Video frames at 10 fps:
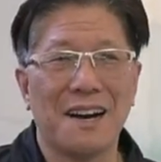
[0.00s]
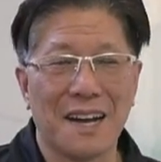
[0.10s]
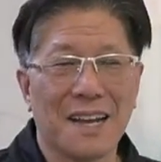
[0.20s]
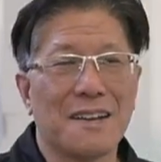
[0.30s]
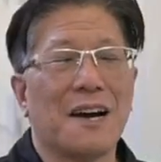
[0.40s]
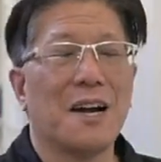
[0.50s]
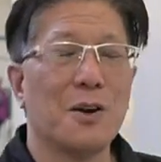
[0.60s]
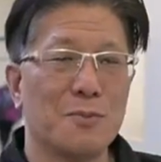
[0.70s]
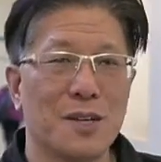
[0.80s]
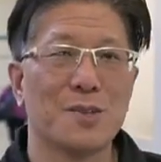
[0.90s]
again, I
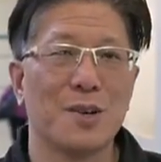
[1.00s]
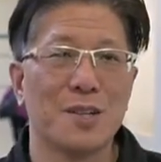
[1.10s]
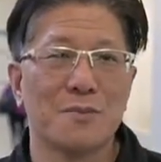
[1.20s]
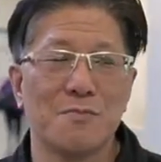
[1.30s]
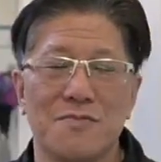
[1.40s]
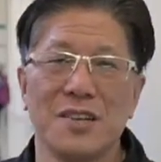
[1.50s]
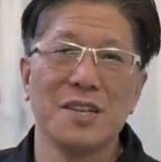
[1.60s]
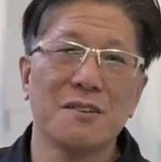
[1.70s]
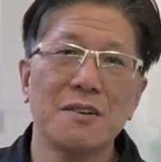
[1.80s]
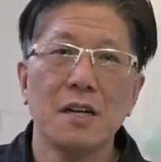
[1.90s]
hope you enjoyed this
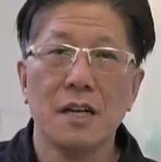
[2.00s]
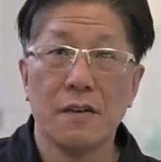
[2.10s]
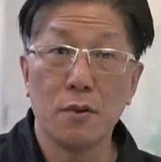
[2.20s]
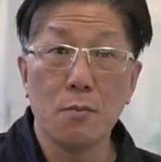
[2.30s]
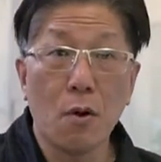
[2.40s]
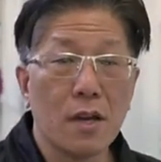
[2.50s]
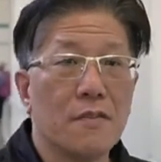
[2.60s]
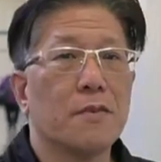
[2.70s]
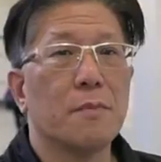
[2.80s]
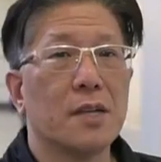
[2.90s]
video. If you want more
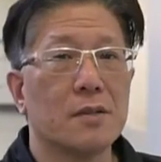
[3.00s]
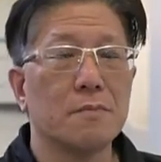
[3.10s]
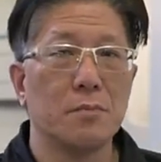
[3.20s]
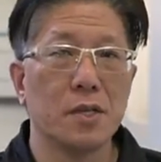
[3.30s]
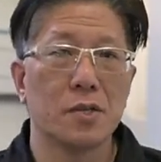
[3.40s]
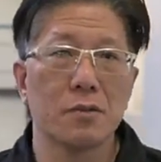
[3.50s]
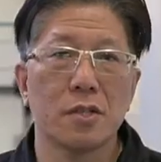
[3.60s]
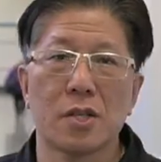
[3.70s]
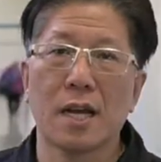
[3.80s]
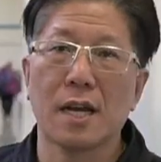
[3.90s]
information, be sure
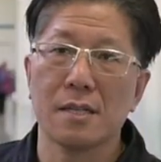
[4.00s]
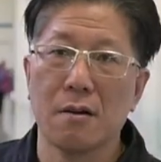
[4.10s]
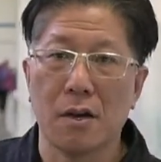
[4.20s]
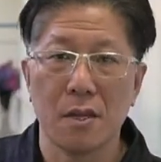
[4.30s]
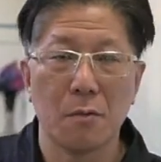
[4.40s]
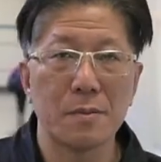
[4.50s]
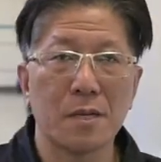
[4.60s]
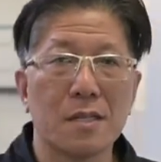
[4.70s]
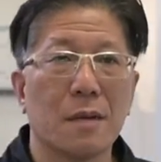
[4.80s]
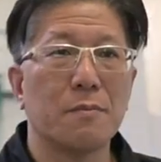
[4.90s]
to check us out on the
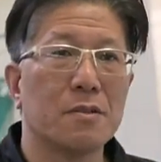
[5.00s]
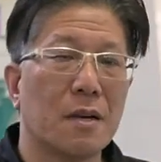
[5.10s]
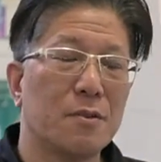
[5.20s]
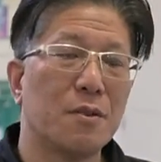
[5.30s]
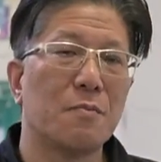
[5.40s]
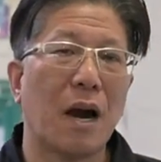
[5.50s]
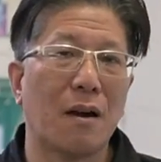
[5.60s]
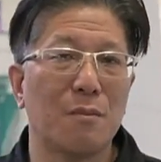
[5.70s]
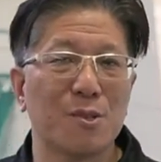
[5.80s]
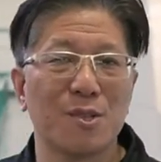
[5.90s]
website
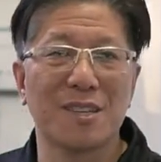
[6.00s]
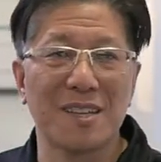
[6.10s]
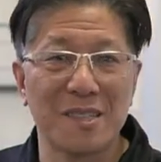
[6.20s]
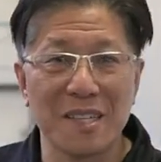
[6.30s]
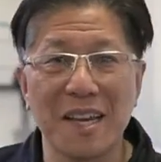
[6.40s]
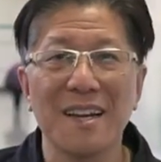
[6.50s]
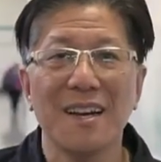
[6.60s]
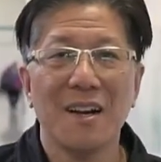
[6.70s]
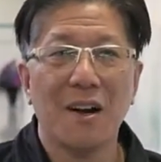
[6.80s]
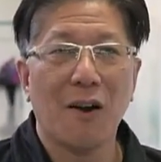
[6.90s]
www.powermotion.ca
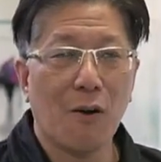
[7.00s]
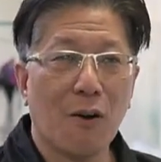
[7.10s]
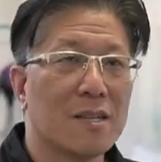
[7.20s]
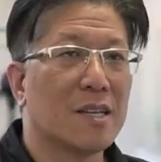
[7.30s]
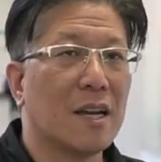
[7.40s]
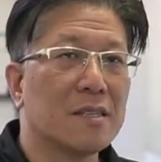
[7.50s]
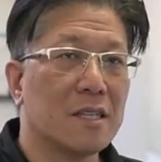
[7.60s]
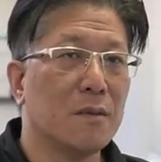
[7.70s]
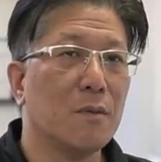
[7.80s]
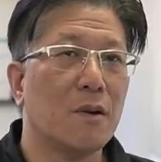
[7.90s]
or send us
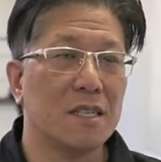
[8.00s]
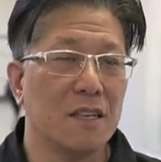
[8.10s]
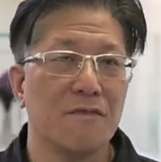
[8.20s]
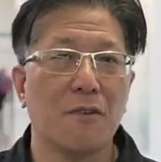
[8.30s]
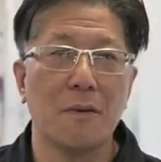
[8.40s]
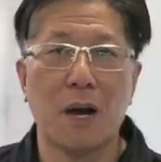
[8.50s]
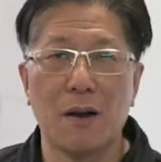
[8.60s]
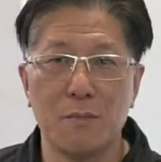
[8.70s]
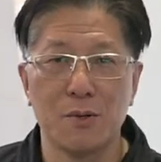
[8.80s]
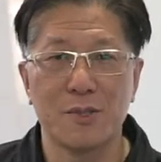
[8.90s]
an email at
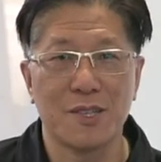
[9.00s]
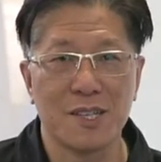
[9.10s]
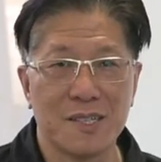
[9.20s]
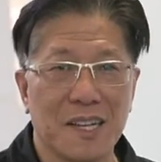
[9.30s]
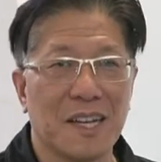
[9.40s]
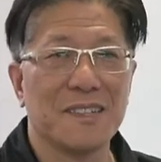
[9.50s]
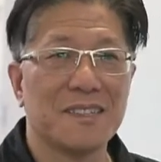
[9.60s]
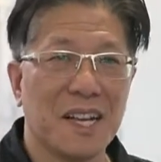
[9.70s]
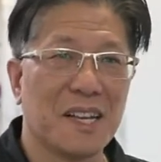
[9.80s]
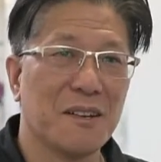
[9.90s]
info@powermotion.ca. Thank